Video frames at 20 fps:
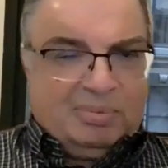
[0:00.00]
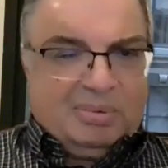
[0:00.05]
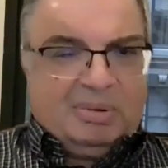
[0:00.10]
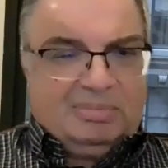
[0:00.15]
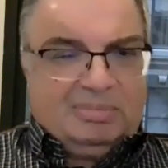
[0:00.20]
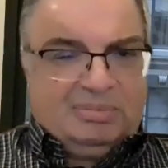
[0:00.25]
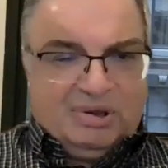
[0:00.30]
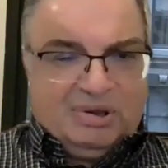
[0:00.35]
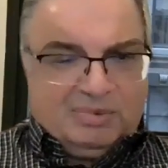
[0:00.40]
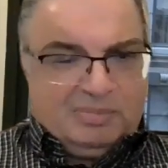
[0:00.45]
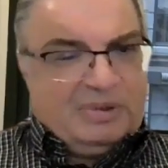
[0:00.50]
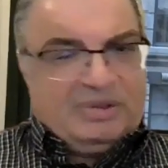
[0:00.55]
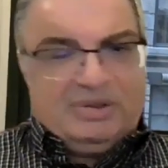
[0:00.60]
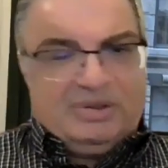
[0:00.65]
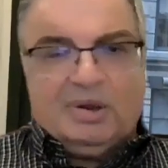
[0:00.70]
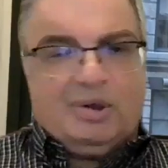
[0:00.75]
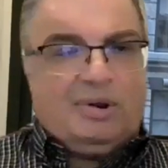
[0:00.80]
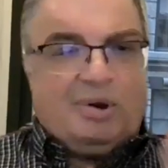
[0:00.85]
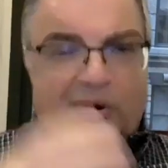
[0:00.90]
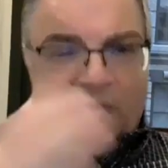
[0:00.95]
this
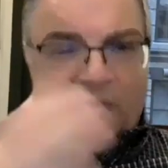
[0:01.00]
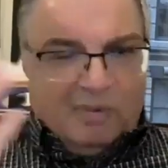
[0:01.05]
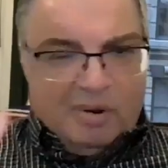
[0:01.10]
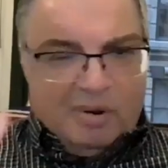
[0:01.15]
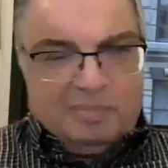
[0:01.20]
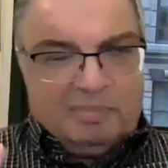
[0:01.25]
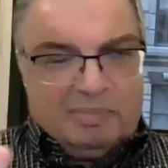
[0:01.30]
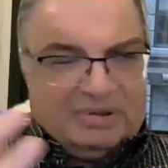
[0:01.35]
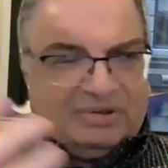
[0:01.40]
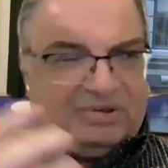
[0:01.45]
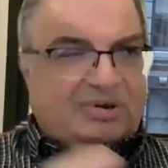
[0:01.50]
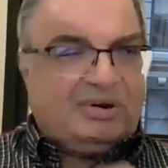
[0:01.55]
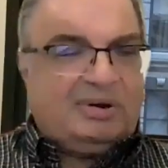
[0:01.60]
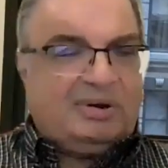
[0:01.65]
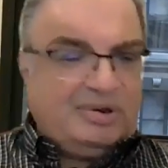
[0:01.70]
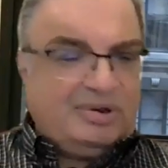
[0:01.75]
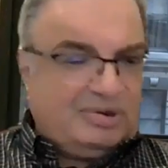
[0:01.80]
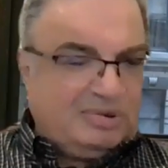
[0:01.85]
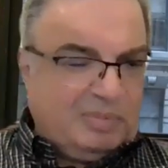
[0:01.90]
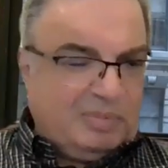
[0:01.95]
particular one, but
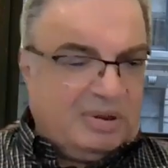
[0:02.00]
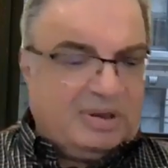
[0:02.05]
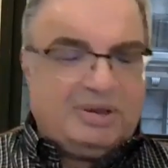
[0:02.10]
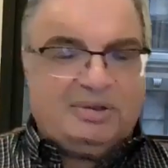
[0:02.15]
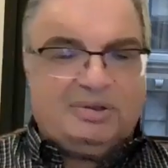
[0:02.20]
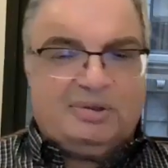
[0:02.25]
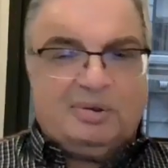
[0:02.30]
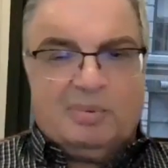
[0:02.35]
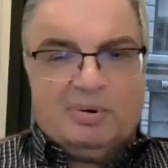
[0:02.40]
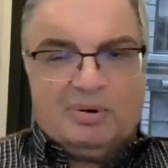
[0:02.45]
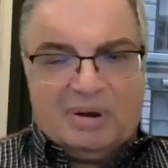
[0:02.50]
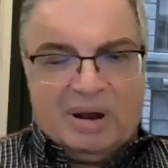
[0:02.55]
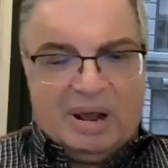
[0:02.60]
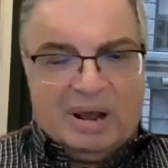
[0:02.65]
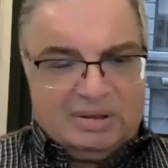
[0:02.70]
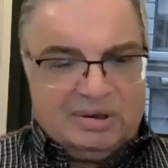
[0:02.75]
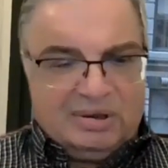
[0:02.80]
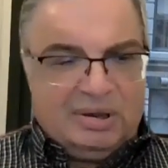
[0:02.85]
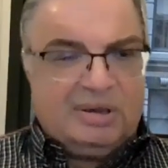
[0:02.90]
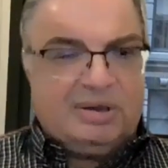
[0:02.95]
generally speaking,
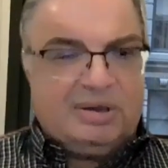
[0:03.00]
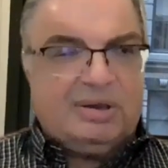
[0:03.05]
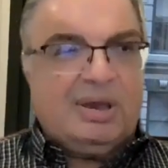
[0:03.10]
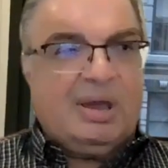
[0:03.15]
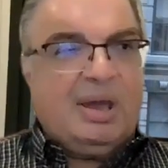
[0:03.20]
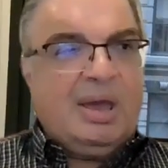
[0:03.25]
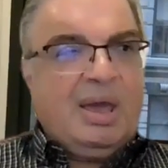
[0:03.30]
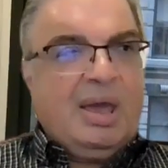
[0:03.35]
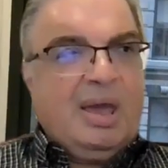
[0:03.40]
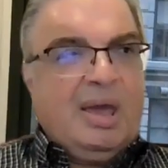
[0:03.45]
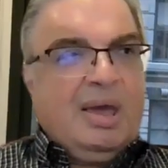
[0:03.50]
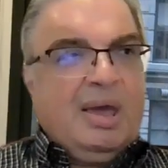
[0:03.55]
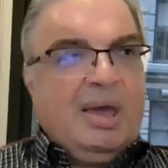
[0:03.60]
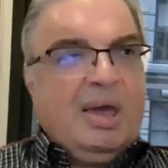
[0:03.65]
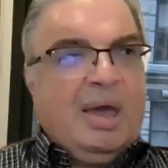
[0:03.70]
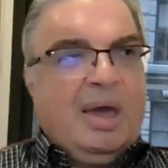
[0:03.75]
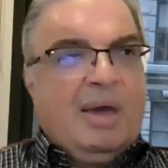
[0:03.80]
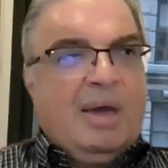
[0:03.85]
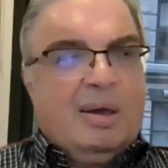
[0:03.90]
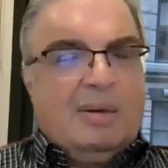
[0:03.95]
democratic
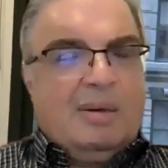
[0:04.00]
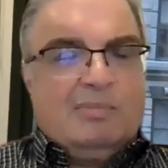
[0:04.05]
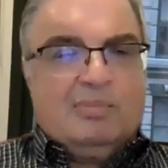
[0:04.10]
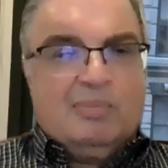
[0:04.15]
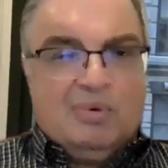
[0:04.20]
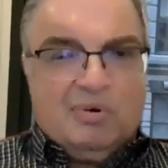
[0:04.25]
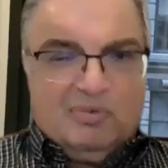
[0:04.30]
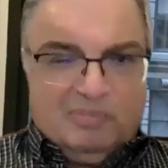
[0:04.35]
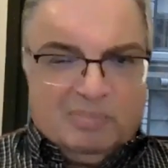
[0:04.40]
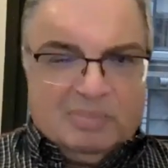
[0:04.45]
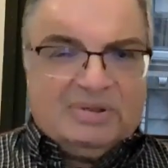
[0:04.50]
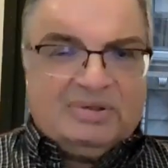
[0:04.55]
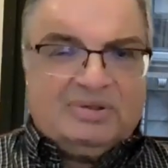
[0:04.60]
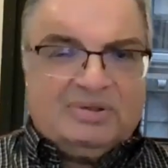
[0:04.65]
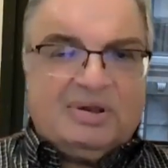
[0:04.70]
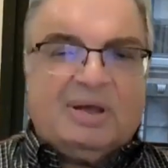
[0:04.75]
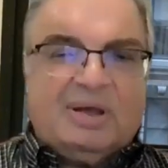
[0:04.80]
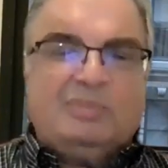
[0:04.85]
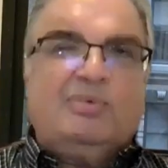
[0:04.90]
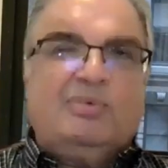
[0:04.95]
movement
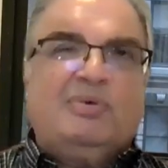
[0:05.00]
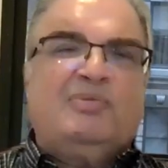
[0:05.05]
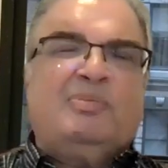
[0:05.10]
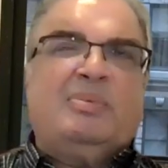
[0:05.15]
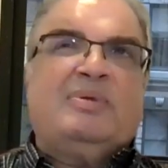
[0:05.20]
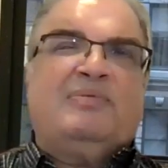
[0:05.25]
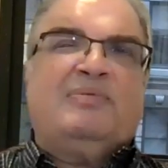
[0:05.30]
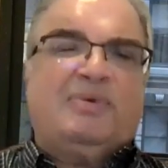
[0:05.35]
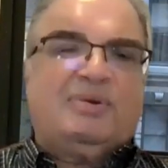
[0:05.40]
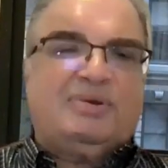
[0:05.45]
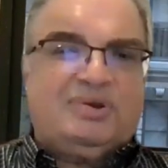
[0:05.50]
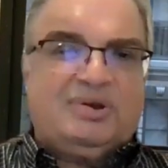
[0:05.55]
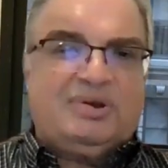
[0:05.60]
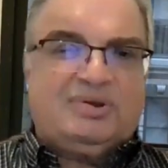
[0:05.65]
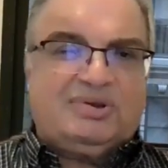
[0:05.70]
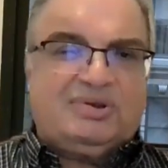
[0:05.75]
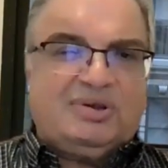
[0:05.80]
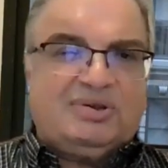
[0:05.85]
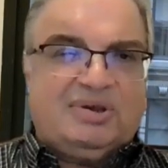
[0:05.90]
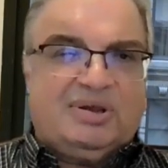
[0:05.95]
and movement for
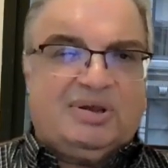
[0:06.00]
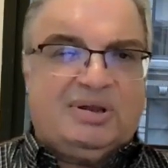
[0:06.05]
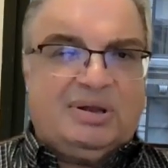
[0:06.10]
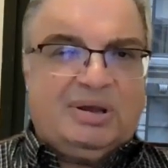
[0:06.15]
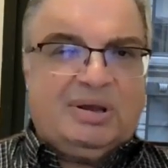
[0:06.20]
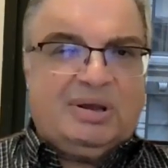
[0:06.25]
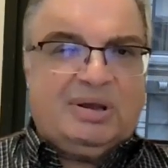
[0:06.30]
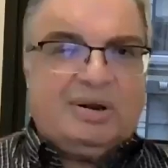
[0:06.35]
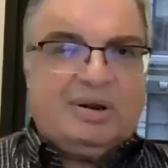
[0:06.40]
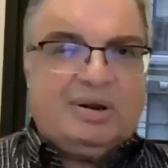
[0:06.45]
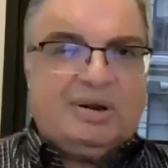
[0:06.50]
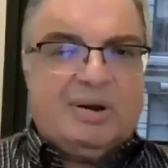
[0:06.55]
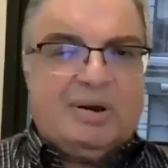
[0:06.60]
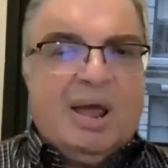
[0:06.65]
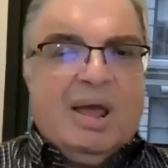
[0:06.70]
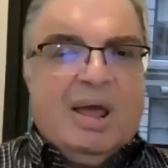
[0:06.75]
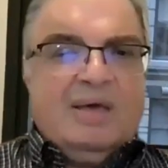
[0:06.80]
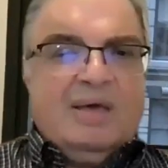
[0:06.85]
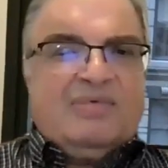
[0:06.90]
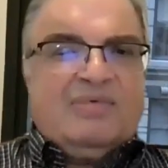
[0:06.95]
justice in Iran.
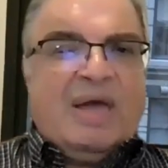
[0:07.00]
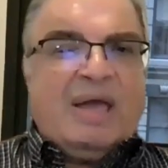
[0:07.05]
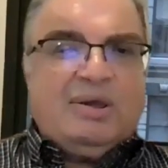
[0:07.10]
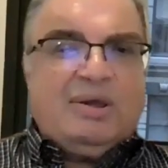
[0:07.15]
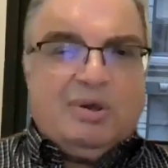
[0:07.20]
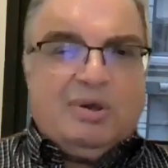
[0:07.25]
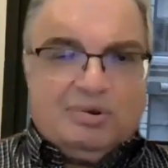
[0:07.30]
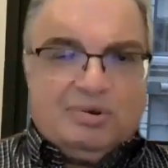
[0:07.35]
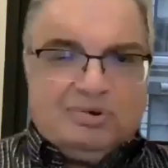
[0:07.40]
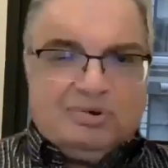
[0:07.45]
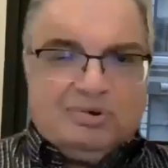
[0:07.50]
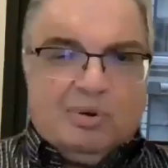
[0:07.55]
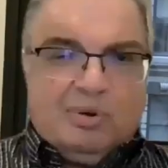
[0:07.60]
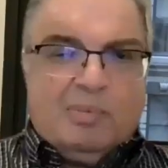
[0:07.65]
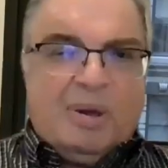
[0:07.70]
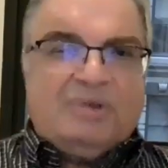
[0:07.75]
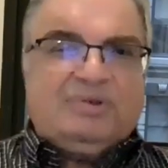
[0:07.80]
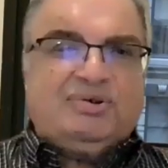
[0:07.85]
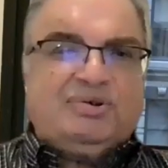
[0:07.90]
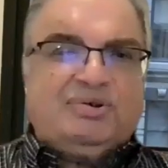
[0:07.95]
Thank you so
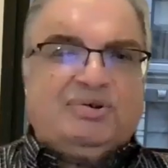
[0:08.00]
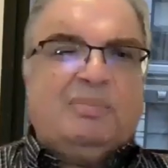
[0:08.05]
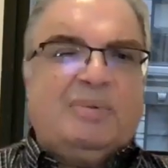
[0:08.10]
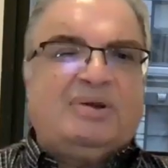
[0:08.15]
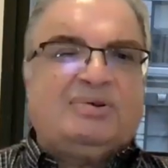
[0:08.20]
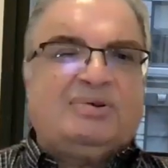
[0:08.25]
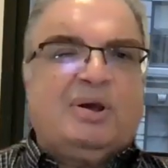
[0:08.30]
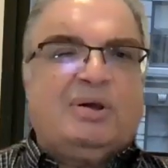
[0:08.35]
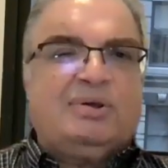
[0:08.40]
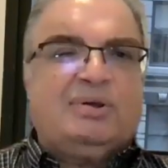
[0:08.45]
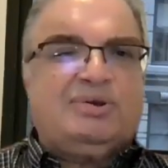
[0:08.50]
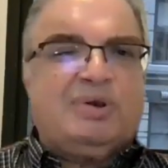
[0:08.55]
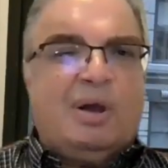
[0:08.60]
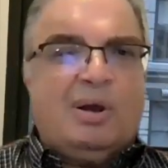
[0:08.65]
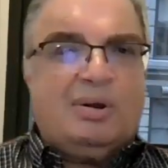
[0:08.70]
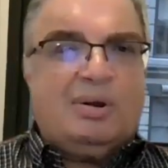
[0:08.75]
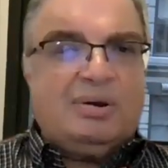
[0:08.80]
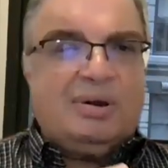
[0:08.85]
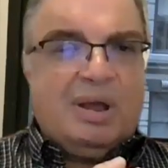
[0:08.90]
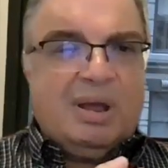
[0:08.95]
much, Mehrzad
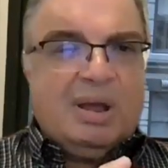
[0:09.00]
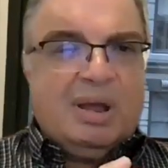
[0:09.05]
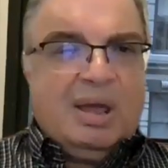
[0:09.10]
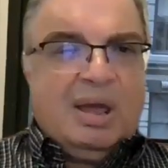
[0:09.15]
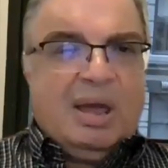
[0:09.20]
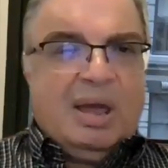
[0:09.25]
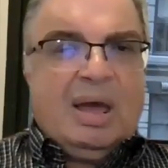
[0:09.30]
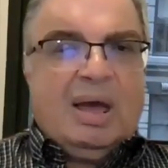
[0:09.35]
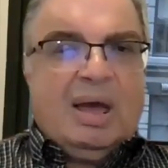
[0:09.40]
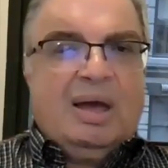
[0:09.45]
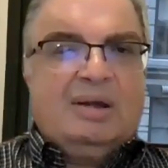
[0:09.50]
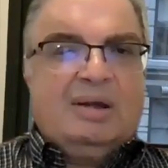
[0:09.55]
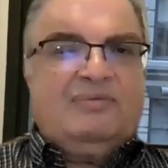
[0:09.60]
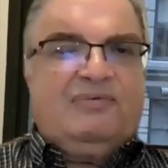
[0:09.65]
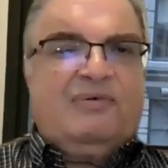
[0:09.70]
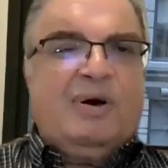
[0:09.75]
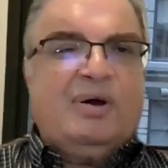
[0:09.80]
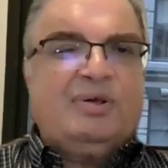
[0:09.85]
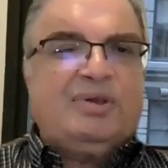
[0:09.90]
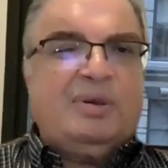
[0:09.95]
Jan and
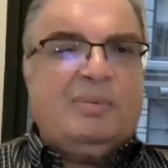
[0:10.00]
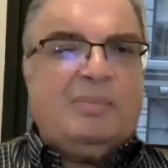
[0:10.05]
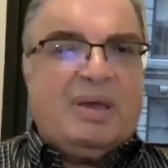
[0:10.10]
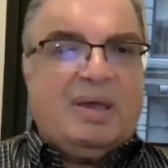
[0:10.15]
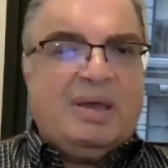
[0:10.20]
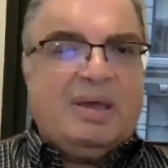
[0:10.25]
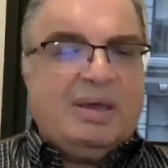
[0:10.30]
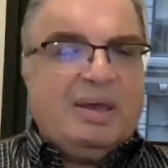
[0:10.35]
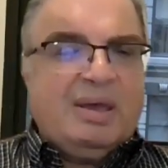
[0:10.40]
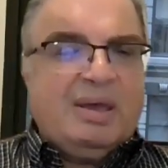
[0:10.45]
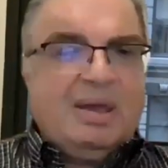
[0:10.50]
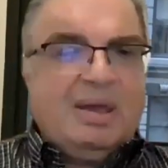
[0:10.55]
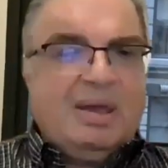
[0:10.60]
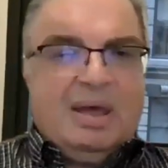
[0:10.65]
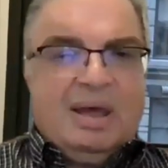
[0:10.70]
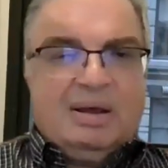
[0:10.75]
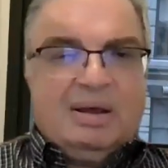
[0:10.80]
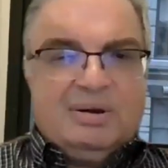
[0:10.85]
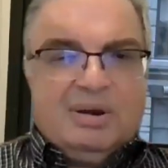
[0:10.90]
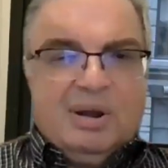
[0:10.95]
Fatemeh
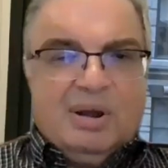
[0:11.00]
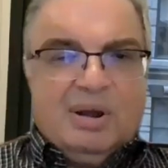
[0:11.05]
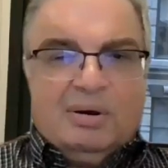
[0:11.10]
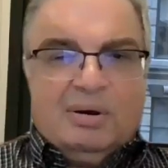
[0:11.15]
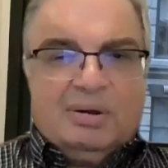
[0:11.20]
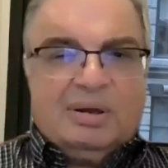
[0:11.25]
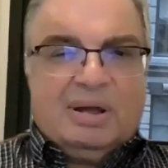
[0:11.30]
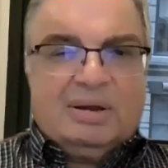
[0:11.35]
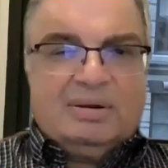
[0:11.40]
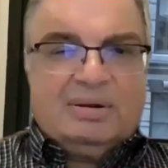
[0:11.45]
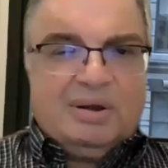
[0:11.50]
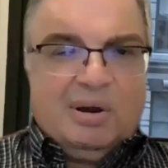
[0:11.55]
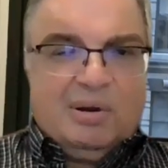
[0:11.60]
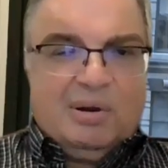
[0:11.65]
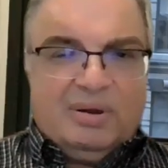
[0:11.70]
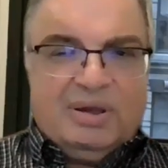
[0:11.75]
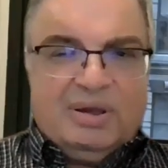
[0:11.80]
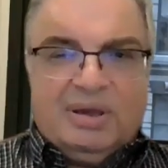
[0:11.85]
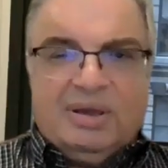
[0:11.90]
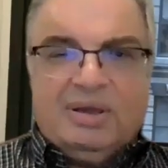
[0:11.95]
and
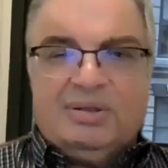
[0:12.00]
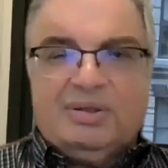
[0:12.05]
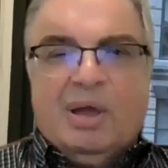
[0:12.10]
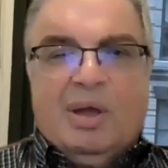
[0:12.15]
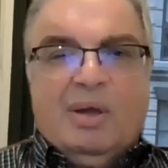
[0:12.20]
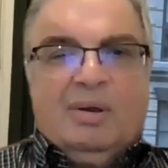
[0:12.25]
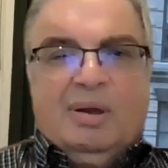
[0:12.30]
Nahid.